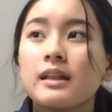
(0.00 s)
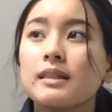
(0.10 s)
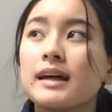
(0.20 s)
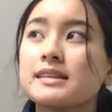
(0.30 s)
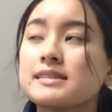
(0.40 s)

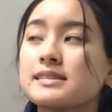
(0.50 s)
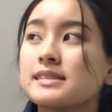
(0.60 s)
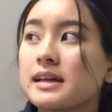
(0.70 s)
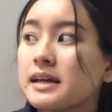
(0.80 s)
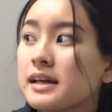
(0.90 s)
Let's
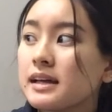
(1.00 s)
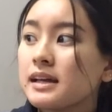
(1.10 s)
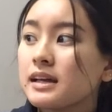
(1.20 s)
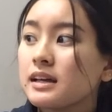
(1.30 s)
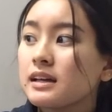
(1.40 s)

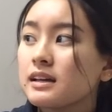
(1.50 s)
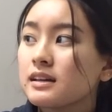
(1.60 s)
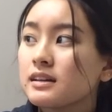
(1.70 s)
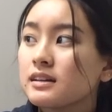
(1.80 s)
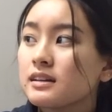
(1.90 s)

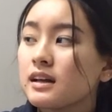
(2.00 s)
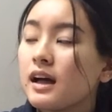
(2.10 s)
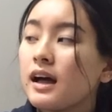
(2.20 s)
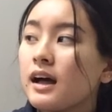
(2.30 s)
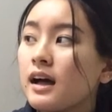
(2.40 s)
sing,
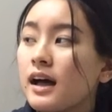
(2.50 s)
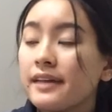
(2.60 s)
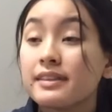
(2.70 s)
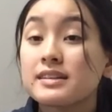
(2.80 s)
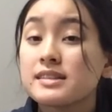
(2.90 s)
I
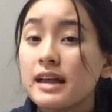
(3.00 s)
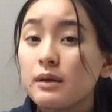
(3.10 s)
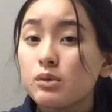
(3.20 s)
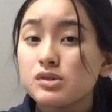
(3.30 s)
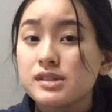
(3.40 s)
think today
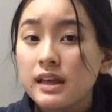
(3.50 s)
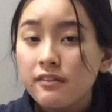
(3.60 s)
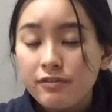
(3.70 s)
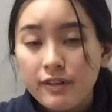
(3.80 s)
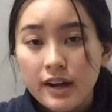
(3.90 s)
we'll sing
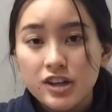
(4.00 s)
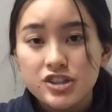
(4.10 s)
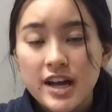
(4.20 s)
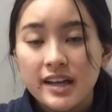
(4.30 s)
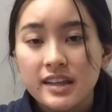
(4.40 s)
Frere
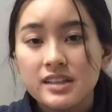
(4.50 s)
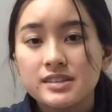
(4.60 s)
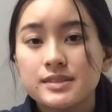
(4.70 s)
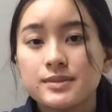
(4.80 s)
Jacques.